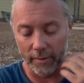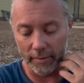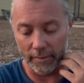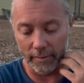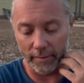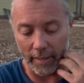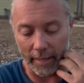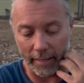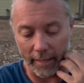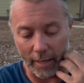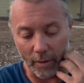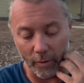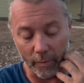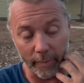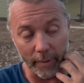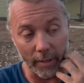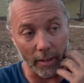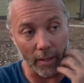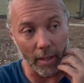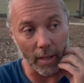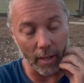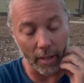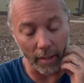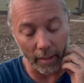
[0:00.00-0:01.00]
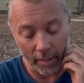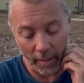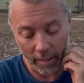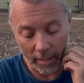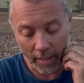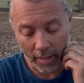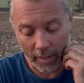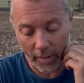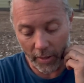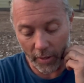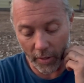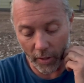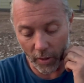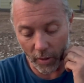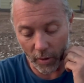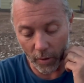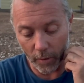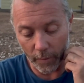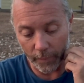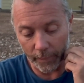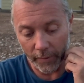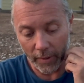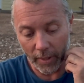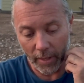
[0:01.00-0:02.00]
hang out with me a lot
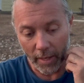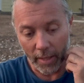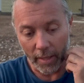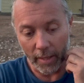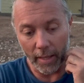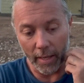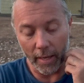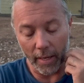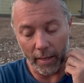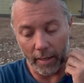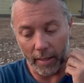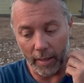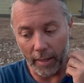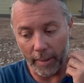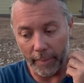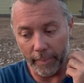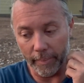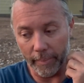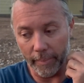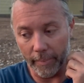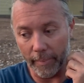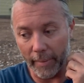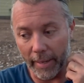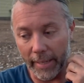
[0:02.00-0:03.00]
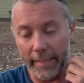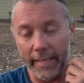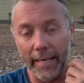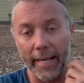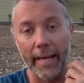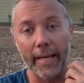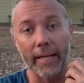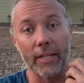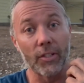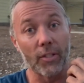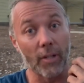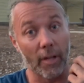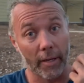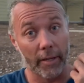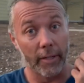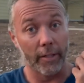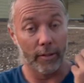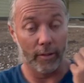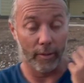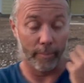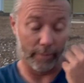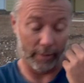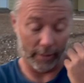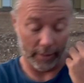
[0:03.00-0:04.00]
know that um, my dad is not in a
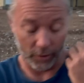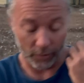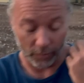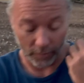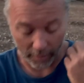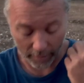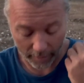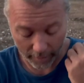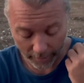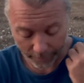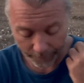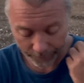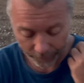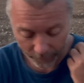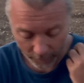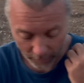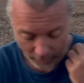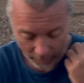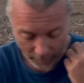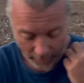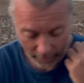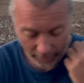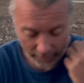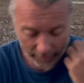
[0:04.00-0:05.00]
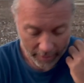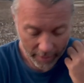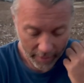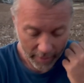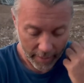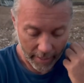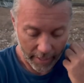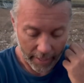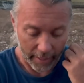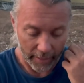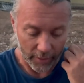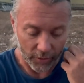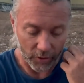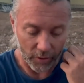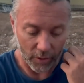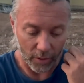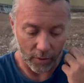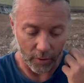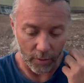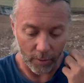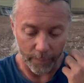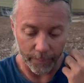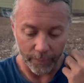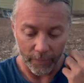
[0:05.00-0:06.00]
good place right now. Okay. And
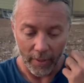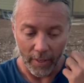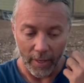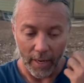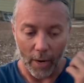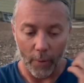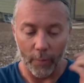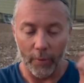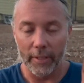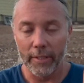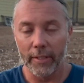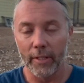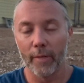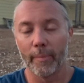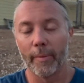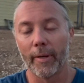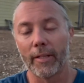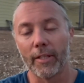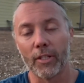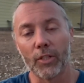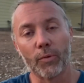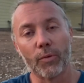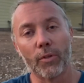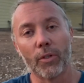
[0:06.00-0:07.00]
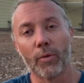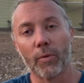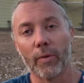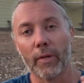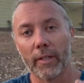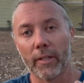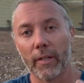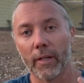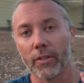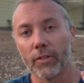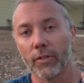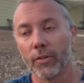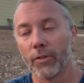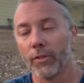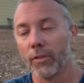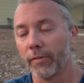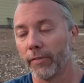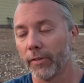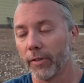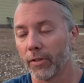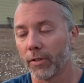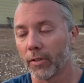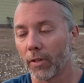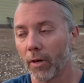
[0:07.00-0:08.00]
so I want to tell you about this real quick, not so that you'll
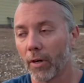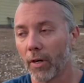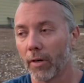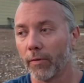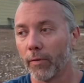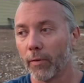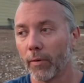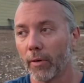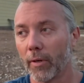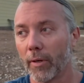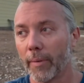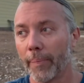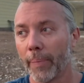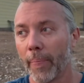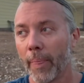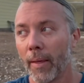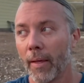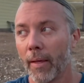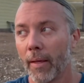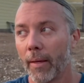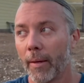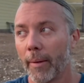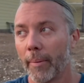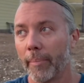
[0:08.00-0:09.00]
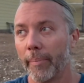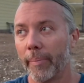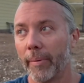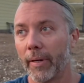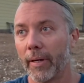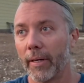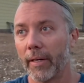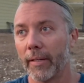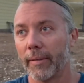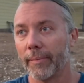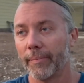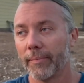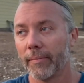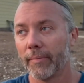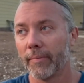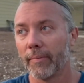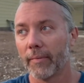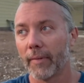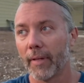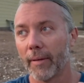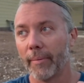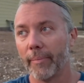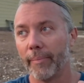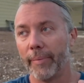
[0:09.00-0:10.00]
feel sorry for him, but
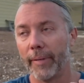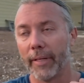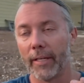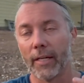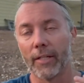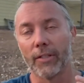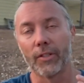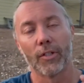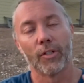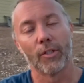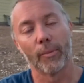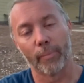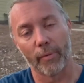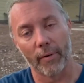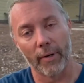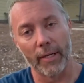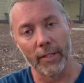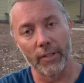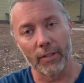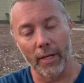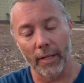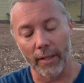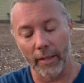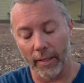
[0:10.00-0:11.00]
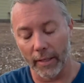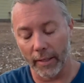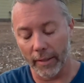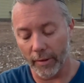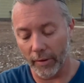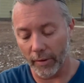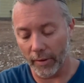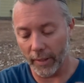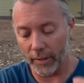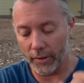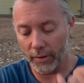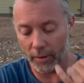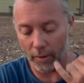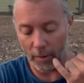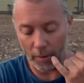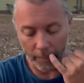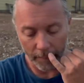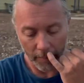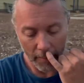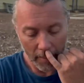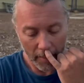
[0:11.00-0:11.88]
because it's a praise, I think. Okay. So